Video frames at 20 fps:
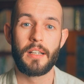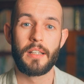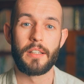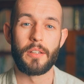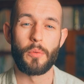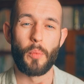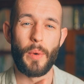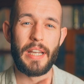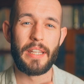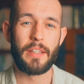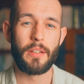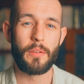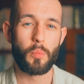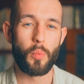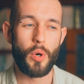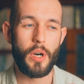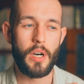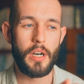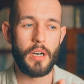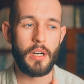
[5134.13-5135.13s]
The way that
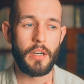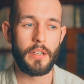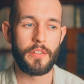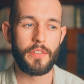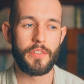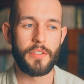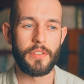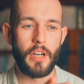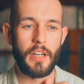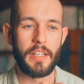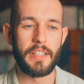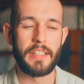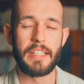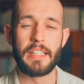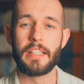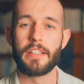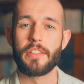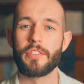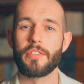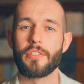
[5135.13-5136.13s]
words and
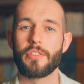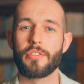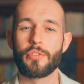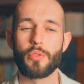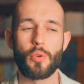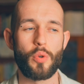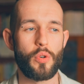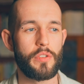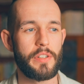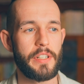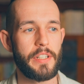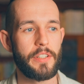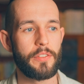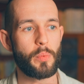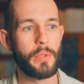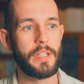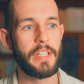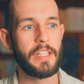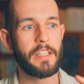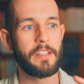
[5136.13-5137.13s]
ideas and stories
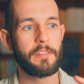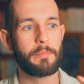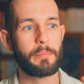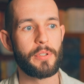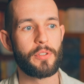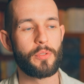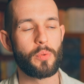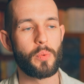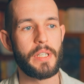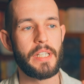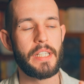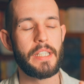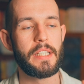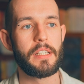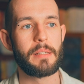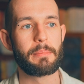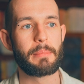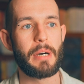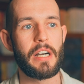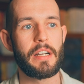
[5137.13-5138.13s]
weave
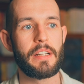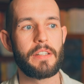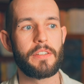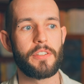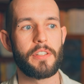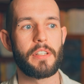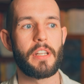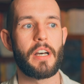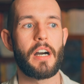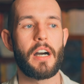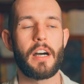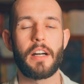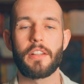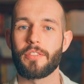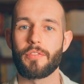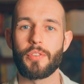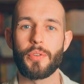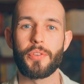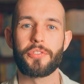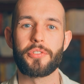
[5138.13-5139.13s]
between the minds and the
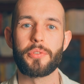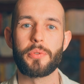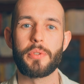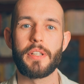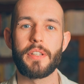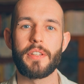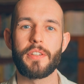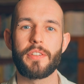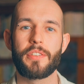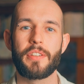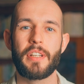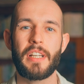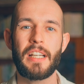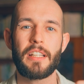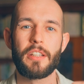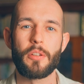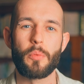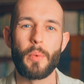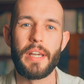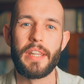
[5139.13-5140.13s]
hearts of your students.
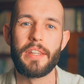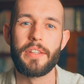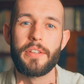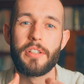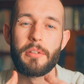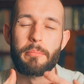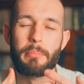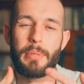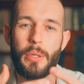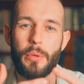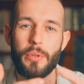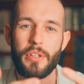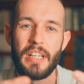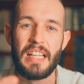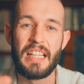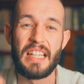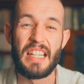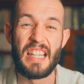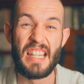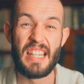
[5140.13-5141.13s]
The way that you can build
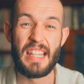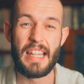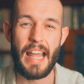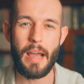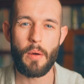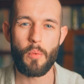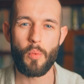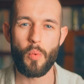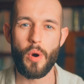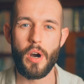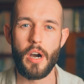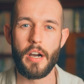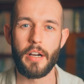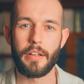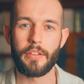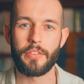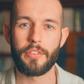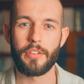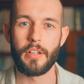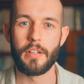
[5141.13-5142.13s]

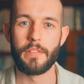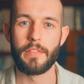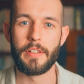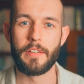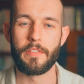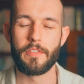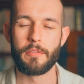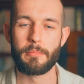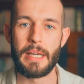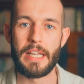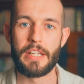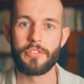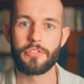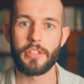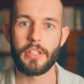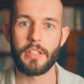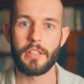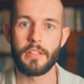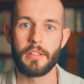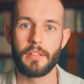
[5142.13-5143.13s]
networks of
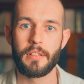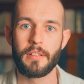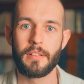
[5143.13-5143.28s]
information.